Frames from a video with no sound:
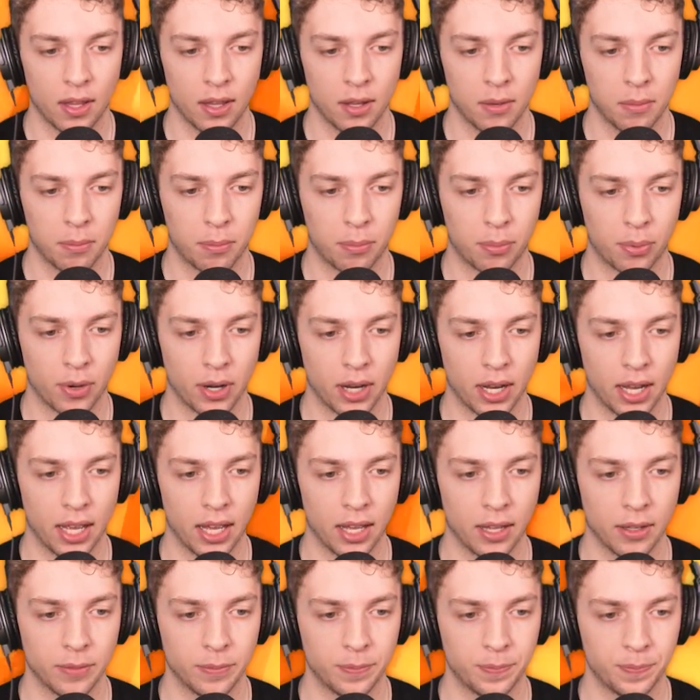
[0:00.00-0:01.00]
So we
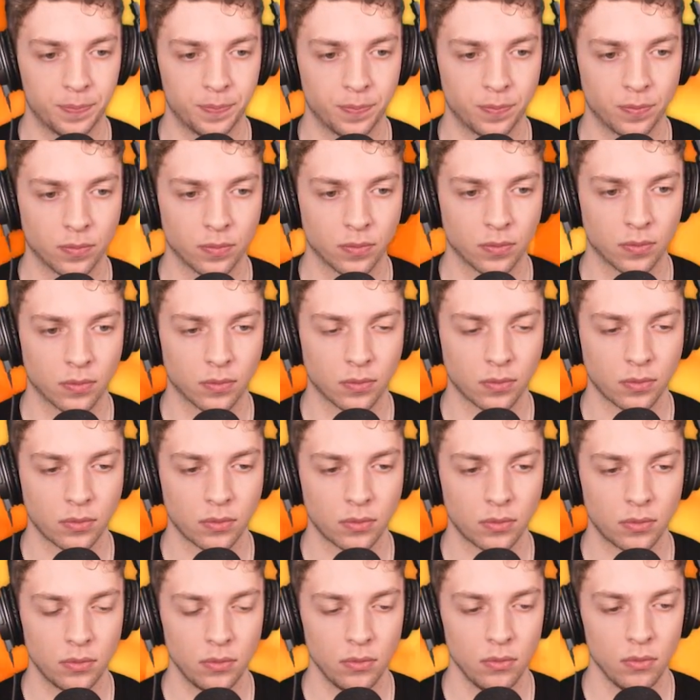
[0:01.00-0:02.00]
found it. three
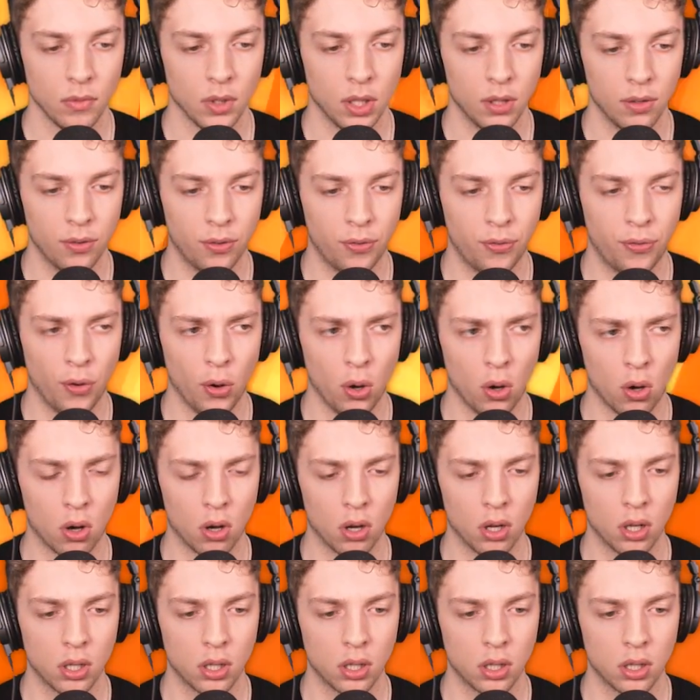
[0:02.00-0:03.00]
gears so far. One Four. that we
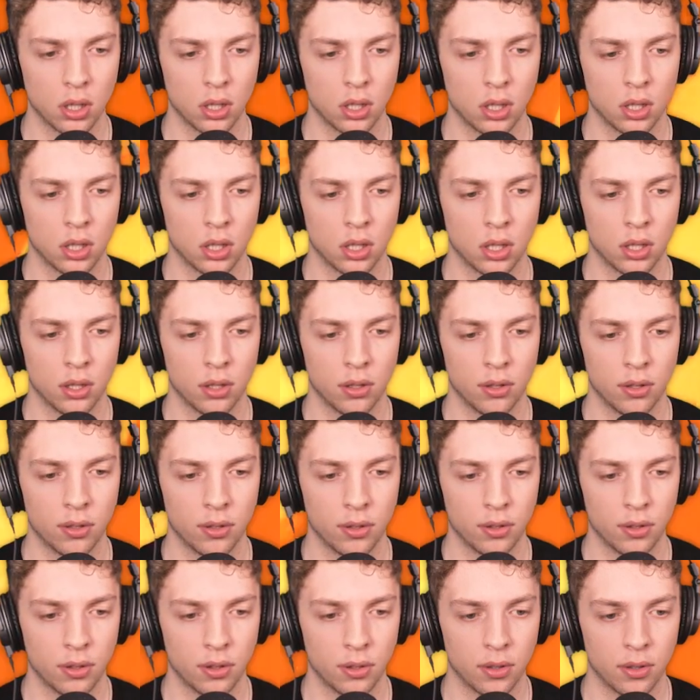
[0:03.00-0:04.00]
still have not picked
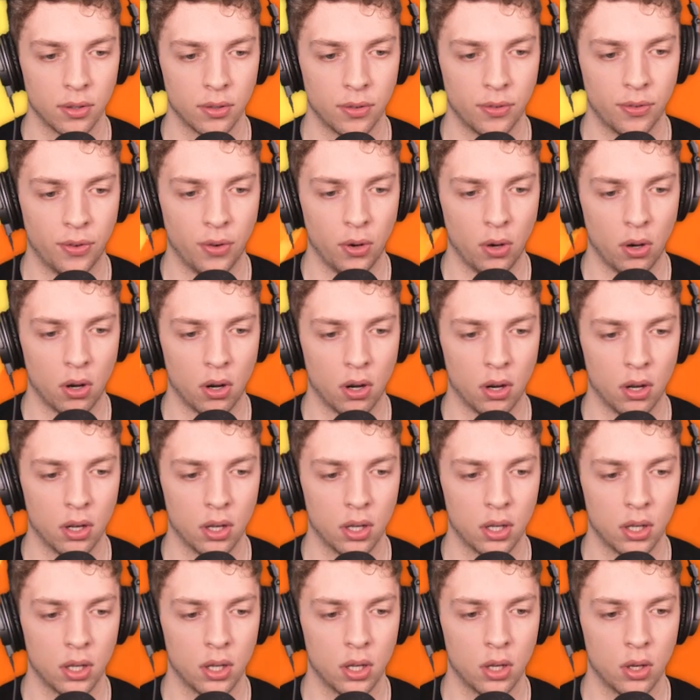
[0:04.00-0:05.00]
up. Four. Four.
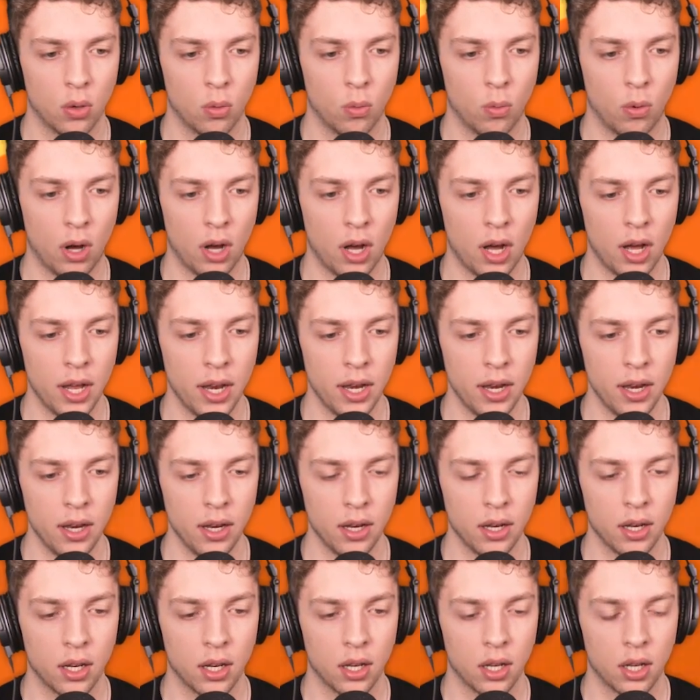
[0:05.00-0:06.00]
One. Where's
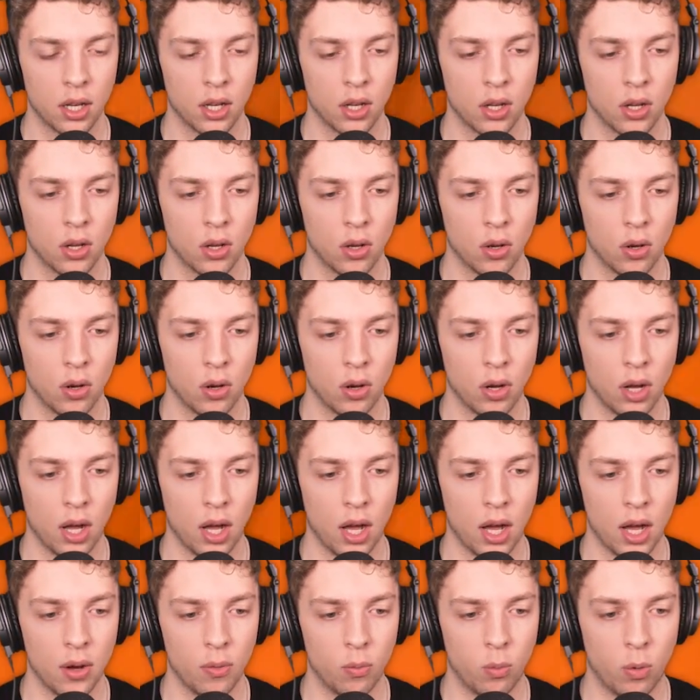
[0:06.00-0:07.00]
the fourth one?
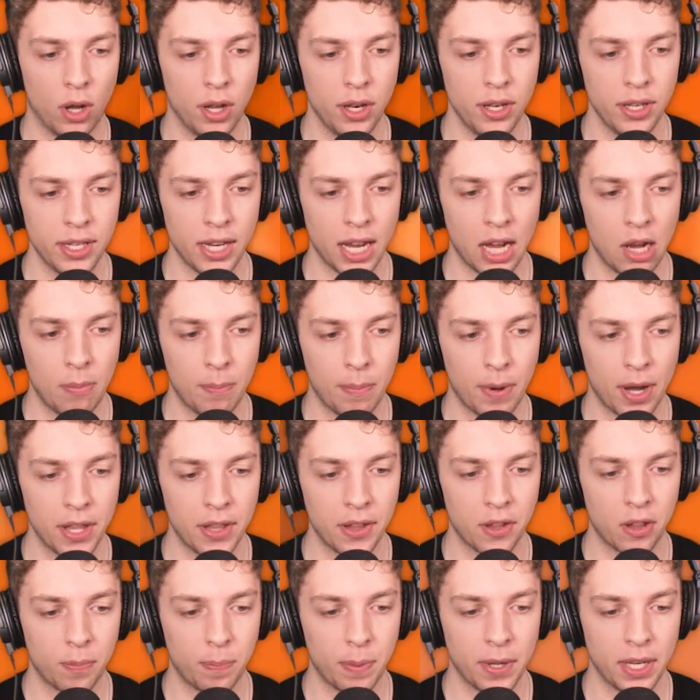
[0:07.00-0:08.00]
Uh, one down by
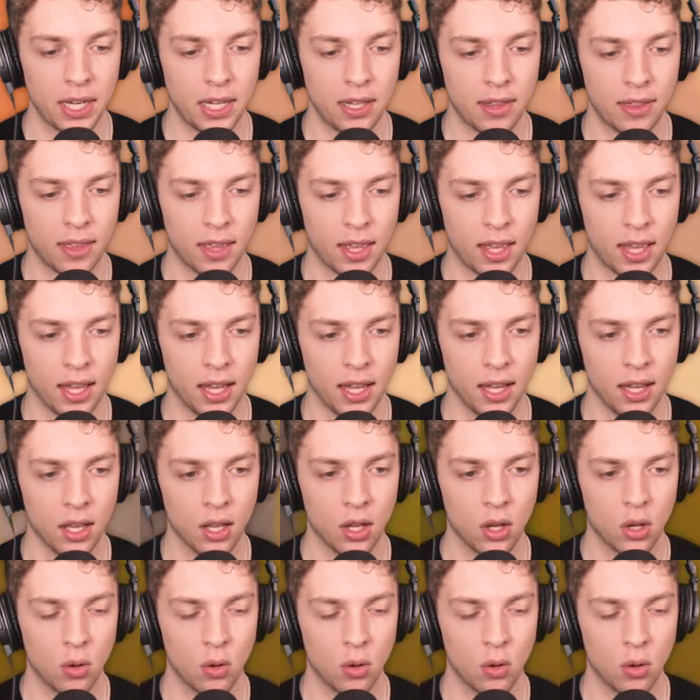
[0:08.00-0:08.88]
the spinny thing.